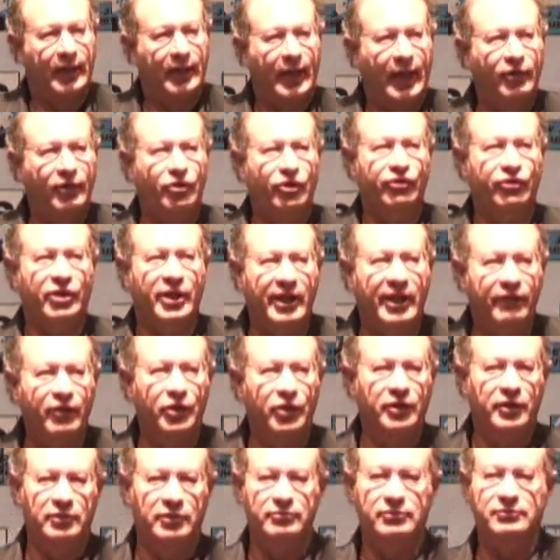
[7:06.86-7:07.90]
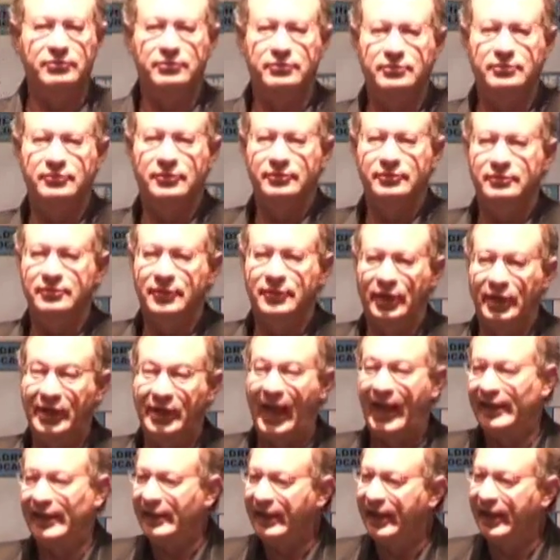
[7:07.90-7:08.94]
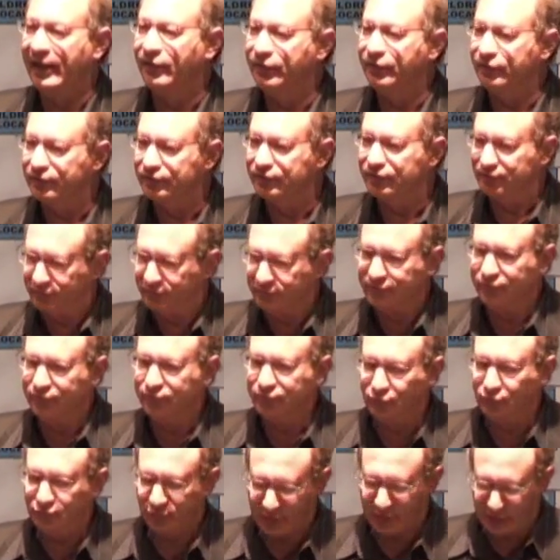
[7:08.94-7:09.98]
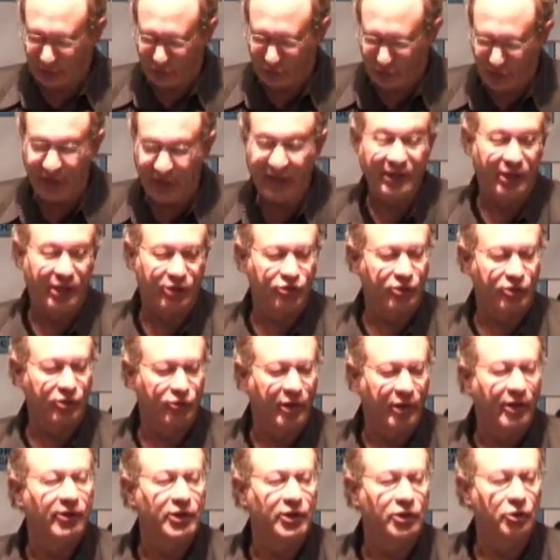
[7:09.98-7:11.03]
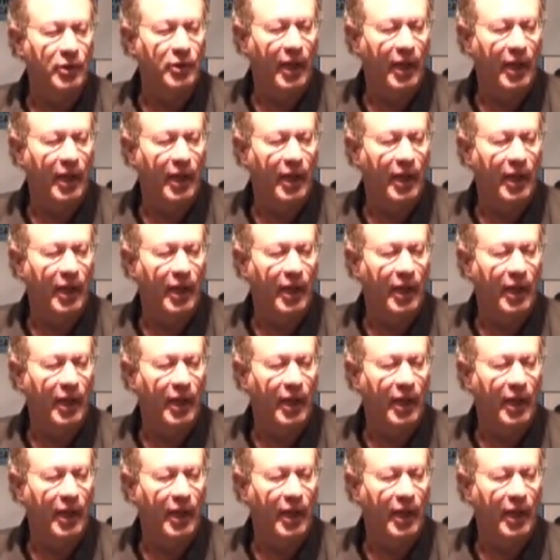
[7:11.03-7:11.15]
And just to give you an idea of what a genius you really do